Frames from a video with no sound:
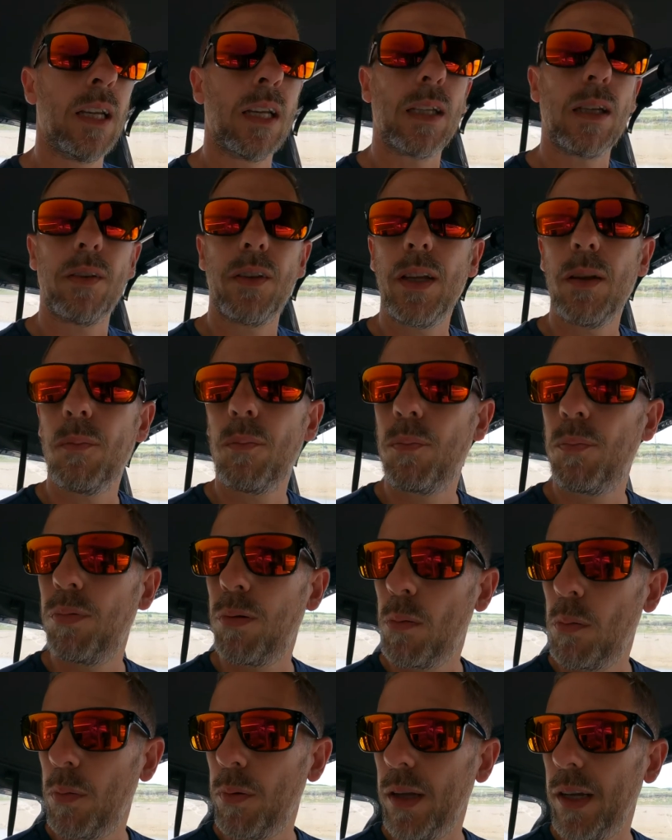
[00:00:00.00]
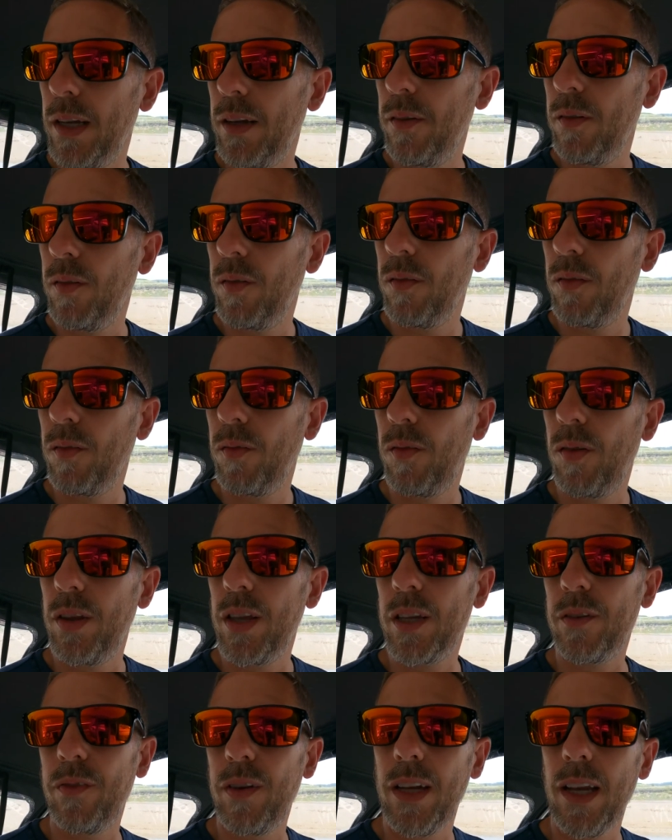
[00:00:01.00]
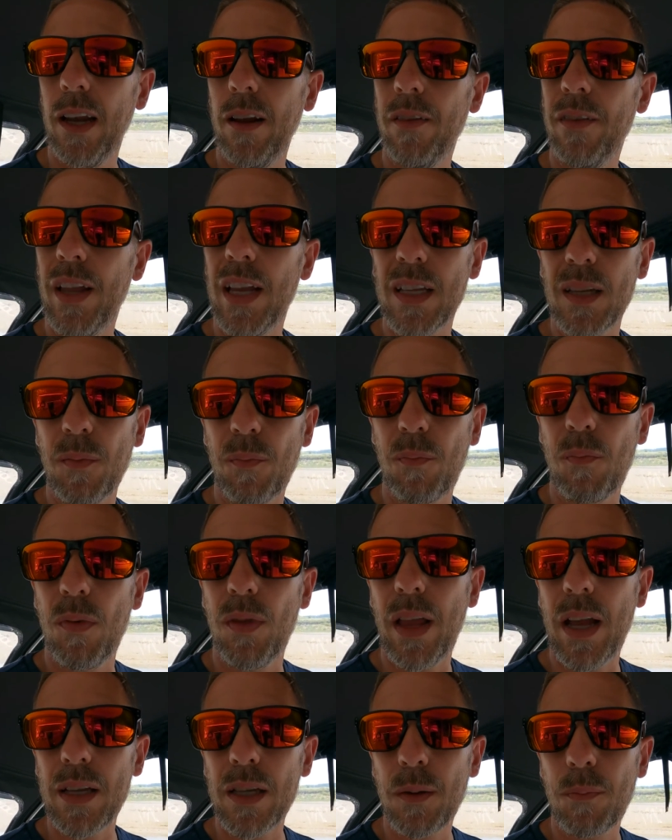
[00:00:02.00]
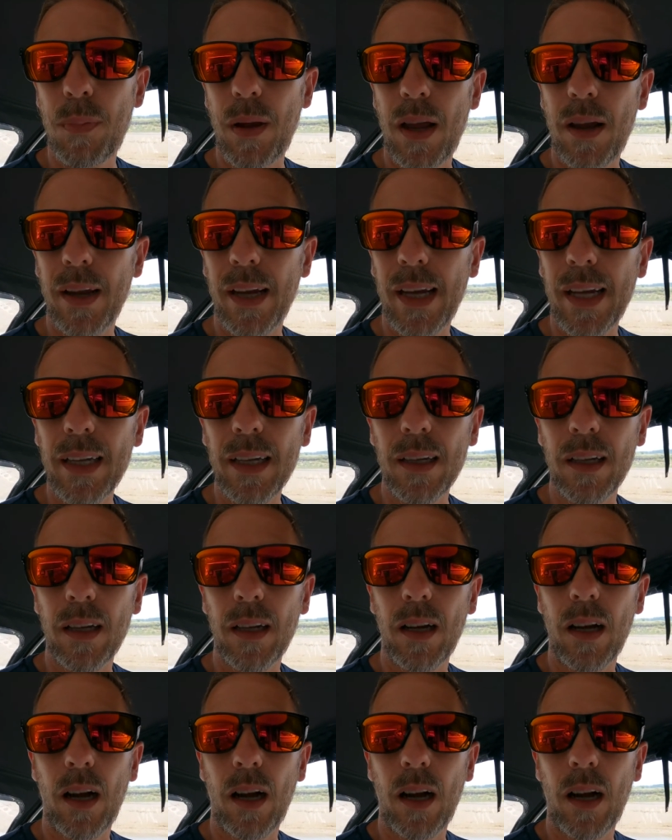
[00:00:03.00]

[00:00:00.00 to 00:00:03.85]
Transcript: So I think probably for this video, that's about it.